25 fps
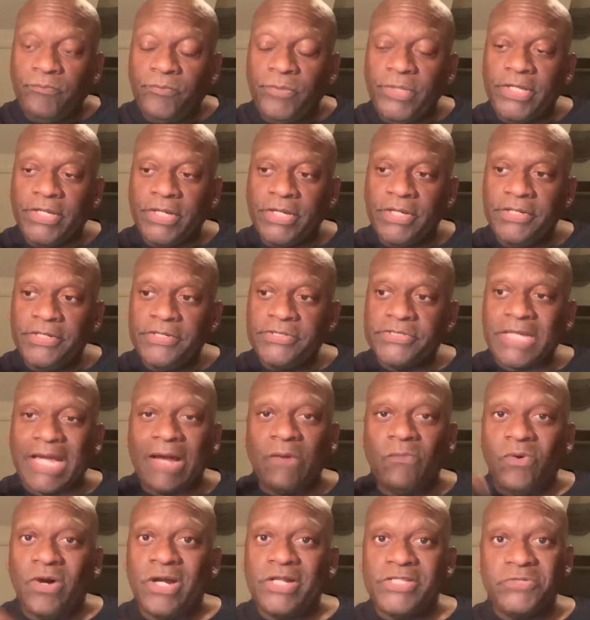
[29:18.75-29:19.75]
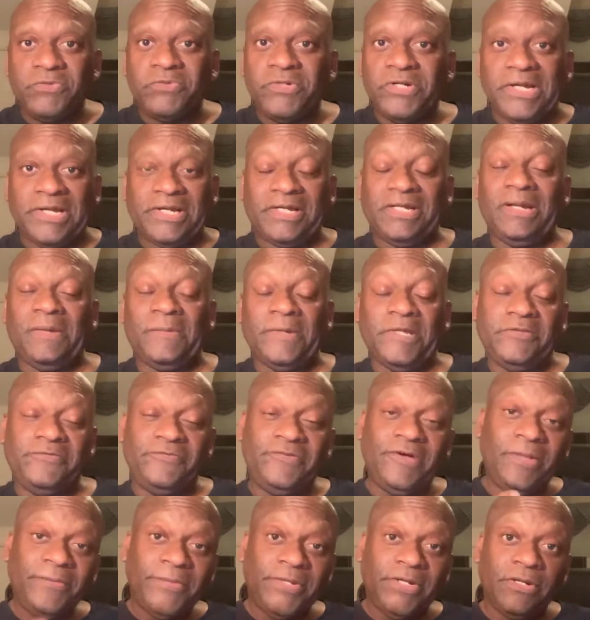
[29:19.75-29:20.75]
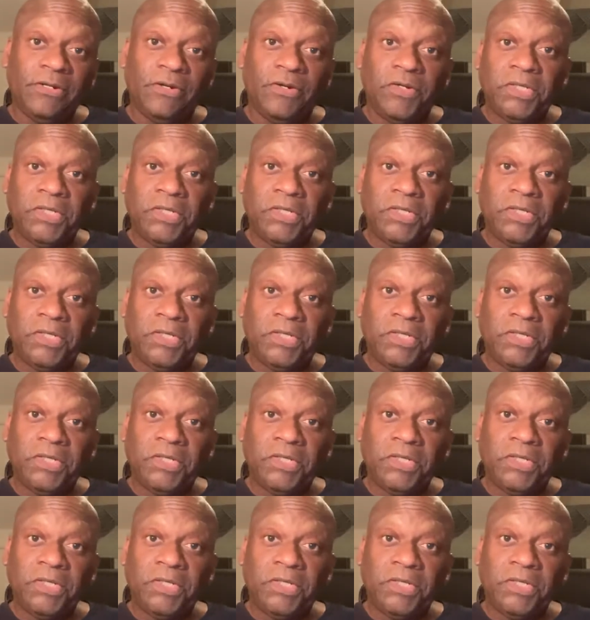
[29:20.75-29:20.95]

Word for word: because I wanted to run economic development in